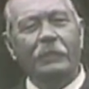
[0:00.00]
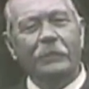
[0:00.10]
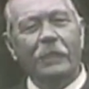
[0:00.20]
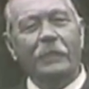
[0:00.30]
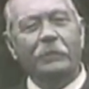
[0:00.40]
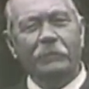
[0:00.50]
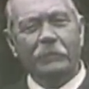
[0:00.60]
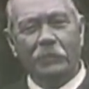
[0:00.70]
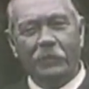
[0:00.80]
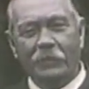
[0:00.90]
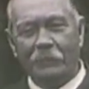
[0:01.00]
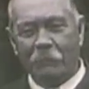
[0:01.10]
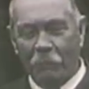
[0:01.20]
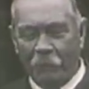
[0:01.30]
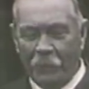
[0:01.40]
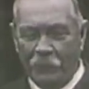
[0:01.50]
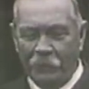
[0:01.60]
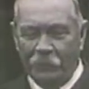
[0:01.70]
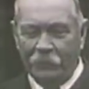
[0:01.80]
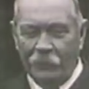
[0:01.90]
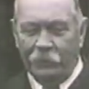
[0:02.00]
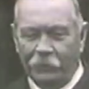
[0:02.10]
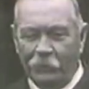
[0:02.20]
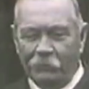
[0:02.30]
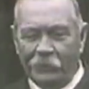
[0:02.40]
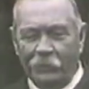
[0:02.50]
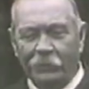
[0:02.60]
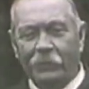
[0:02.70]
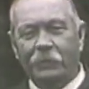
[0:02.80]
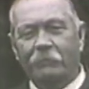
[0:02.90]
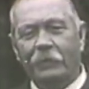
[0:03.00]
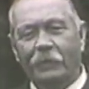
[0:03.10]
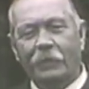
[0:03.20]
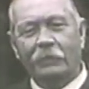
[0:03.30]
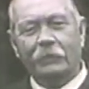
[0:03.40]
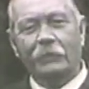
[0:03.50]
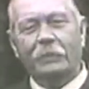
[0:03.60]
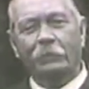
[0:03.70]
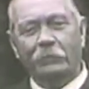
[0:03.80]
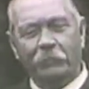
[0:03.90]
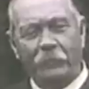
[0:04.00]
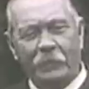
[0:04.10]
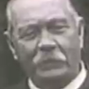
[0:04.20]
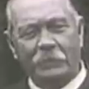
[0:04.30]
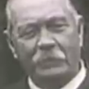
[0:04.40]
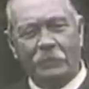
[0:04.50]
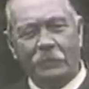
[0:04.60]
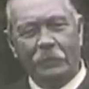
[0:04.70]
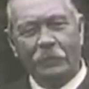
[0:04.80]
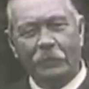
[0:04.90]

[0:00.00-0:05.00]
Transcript: detective stories. It always annoyed me how, in the old-fashioned